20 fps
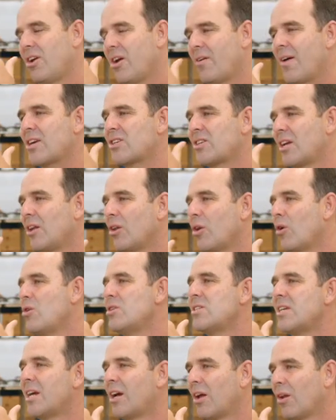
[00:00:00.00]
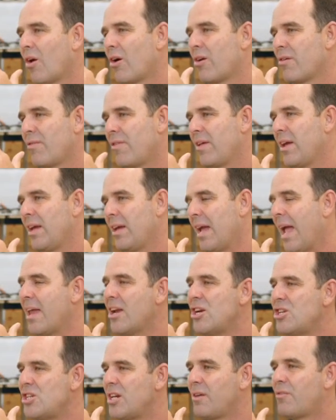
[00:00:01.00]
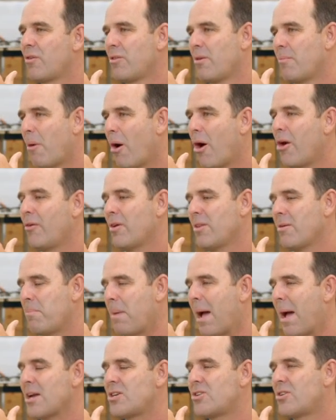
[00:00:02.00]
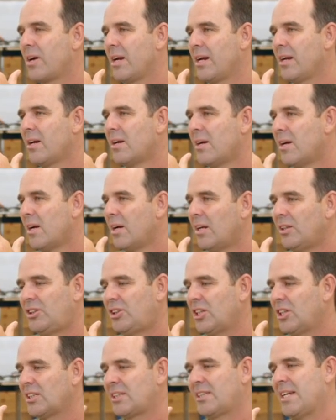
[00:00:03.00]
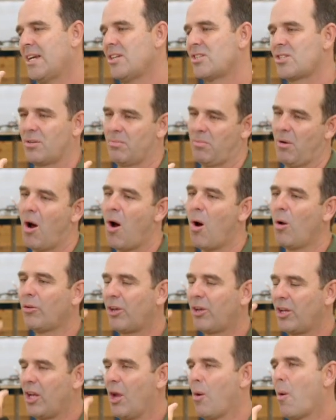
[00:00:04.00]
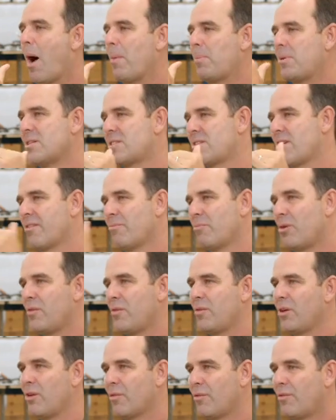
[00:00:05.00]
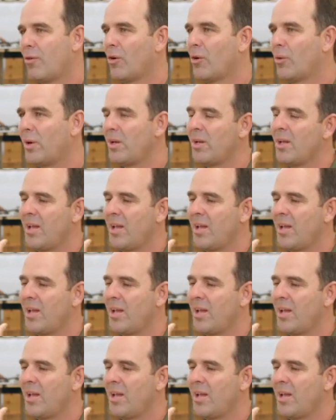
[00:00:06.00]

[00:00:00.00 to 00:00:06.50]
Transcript: you're actually losing a lot of the energy from the motor and the battery just into holding you up instead of moving you forward.